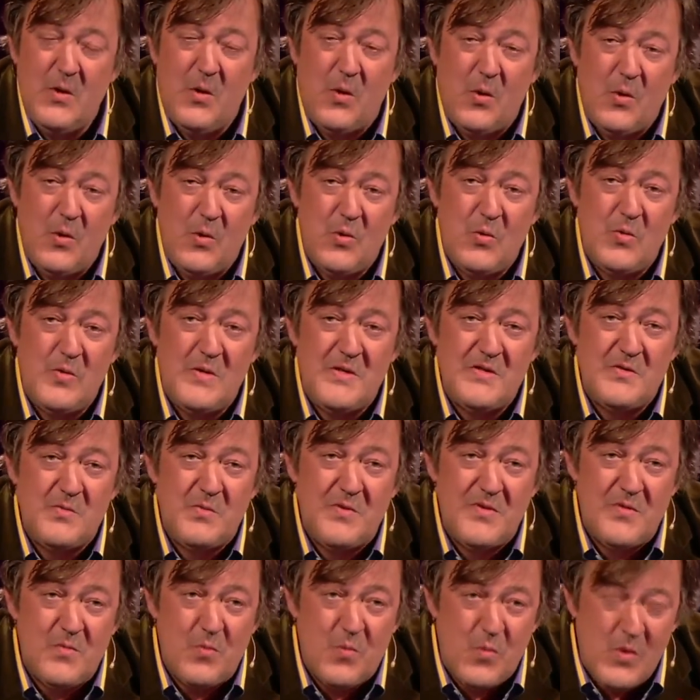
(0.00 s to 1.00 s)
always
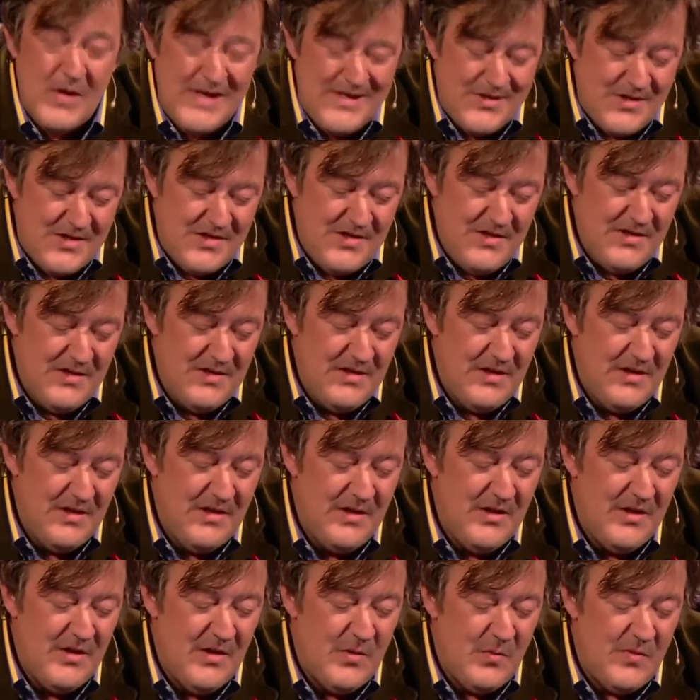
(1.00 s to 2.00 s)
with wit,
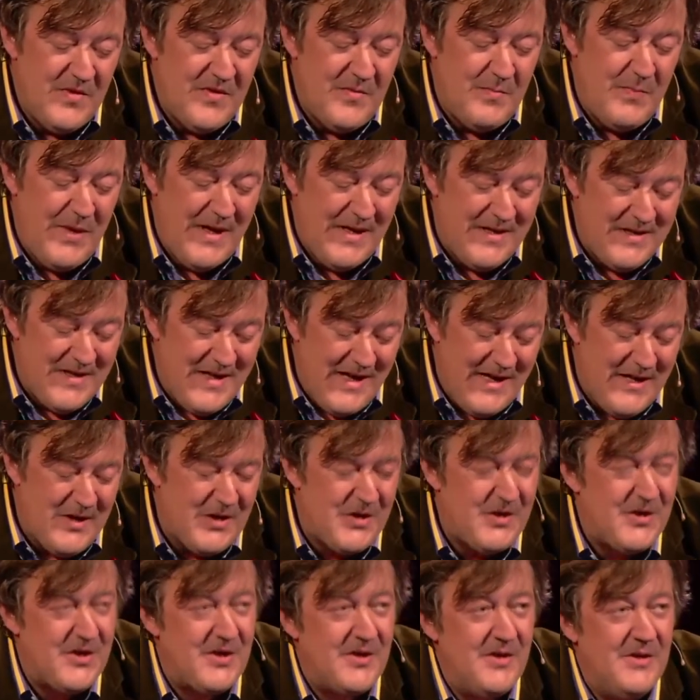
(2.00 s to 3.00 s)
with
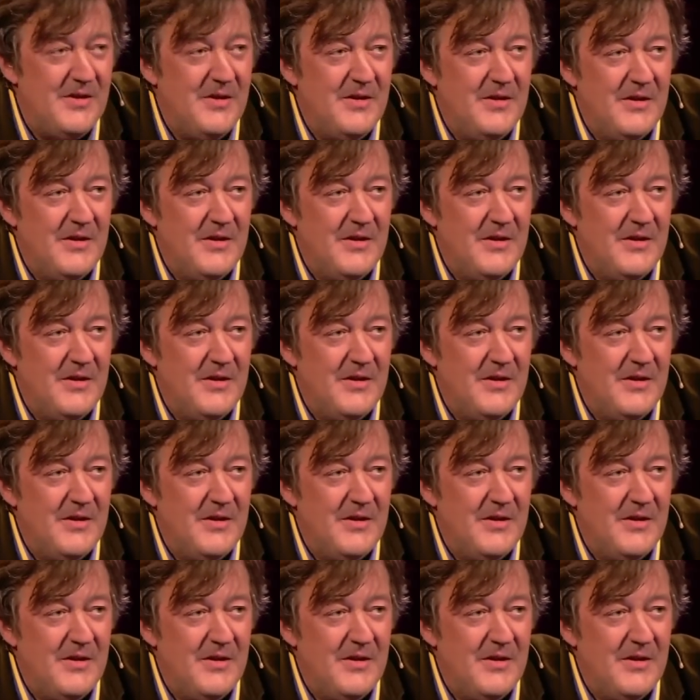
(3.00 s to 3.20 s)
panache,